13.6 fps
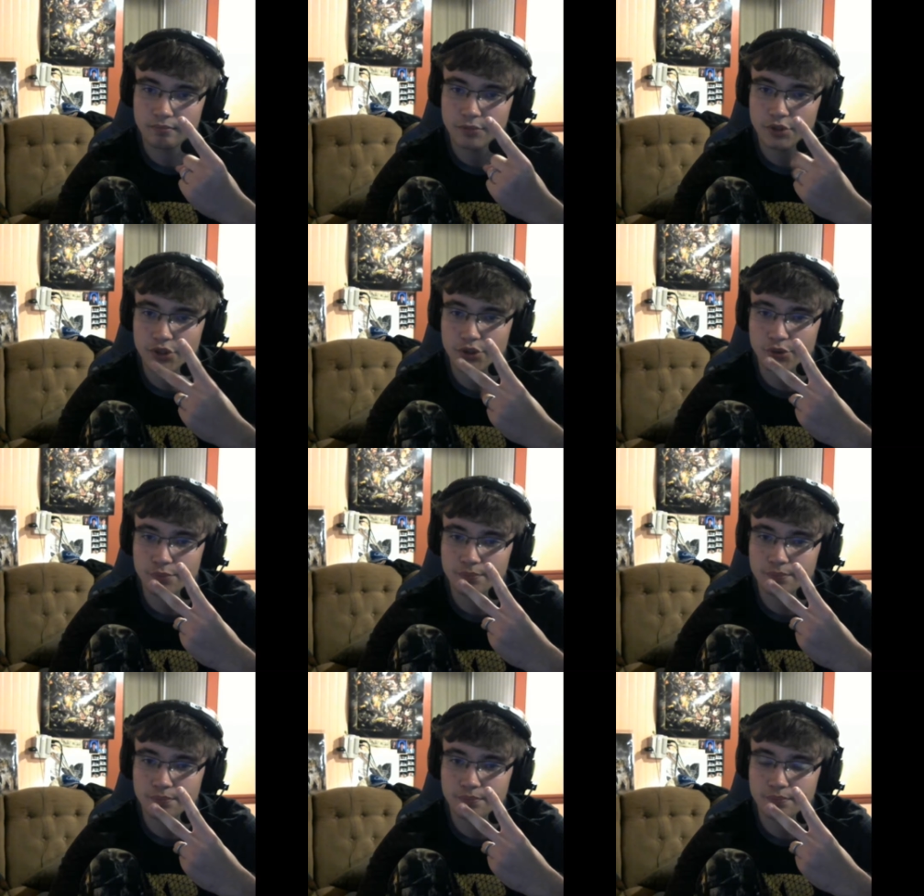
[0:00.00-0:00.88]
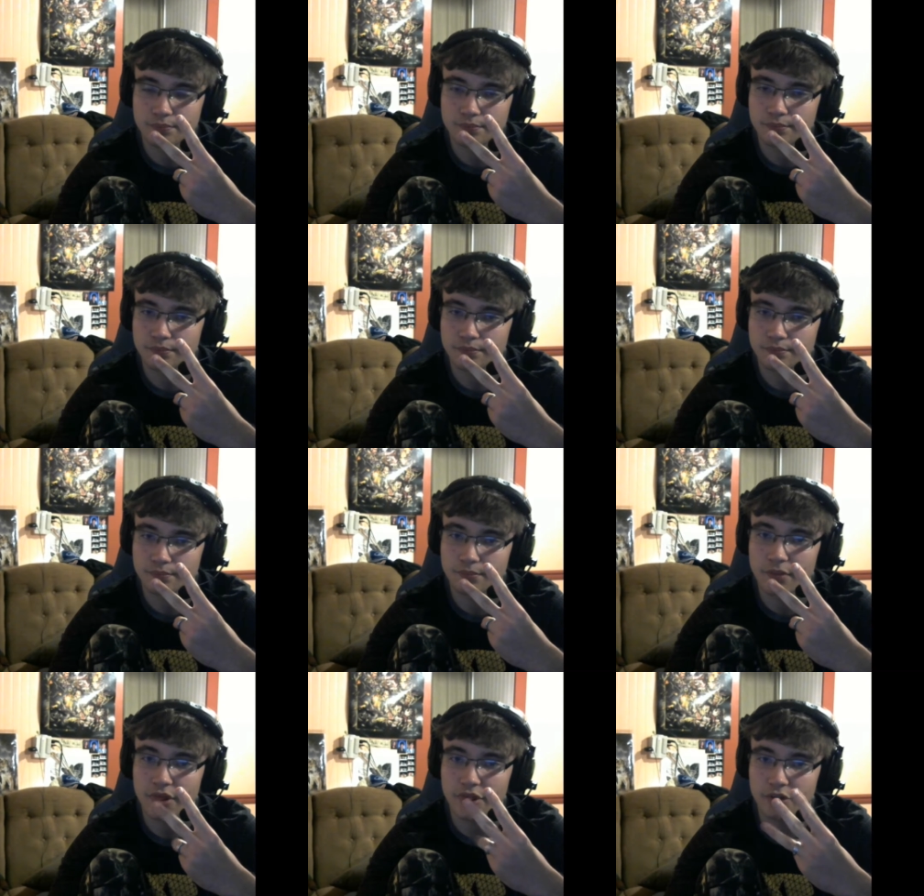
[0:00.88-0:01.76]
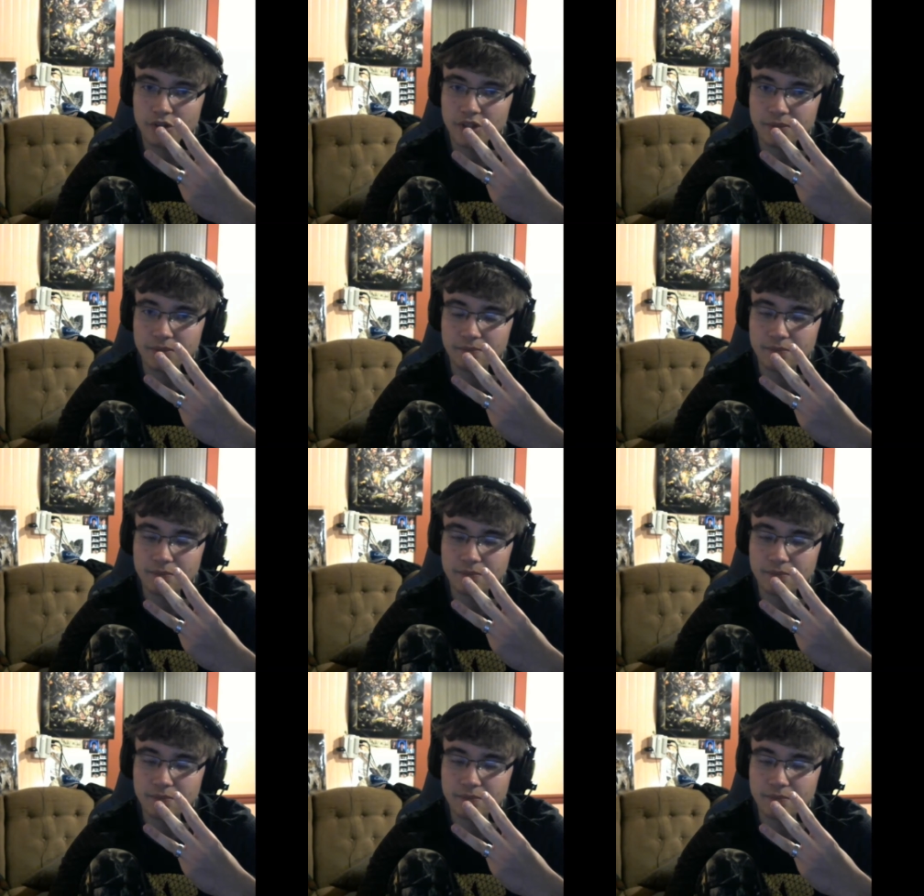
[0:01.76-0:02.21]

two, three.